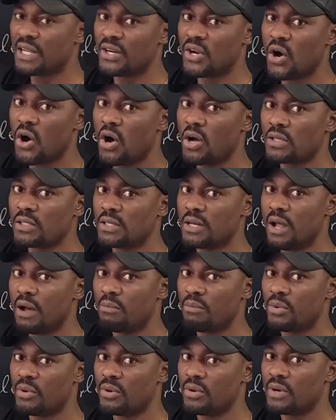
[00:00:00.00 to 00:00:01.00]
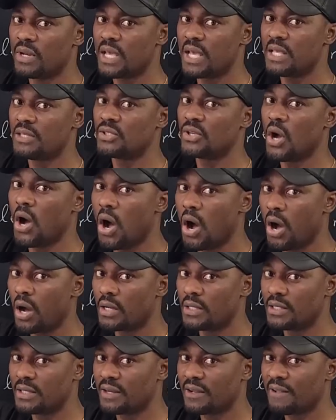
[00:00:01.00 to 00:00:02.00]
an odd number is
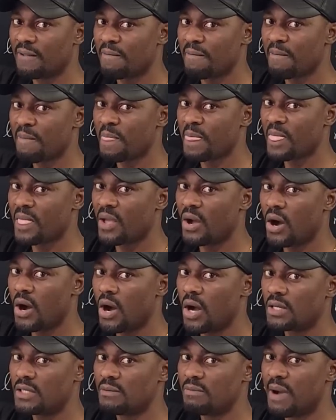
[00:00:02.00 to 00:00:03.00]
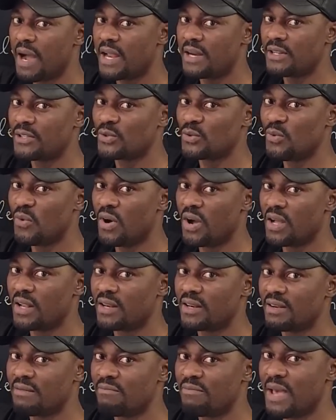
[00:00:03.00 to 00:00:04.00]
odd. Odd minus
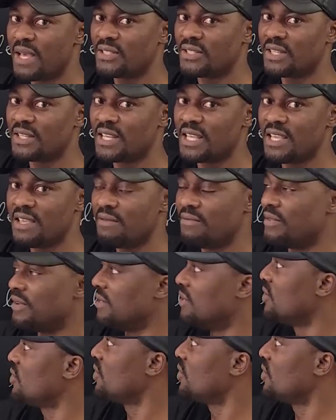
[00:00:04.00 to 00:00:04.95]
1 makes it even,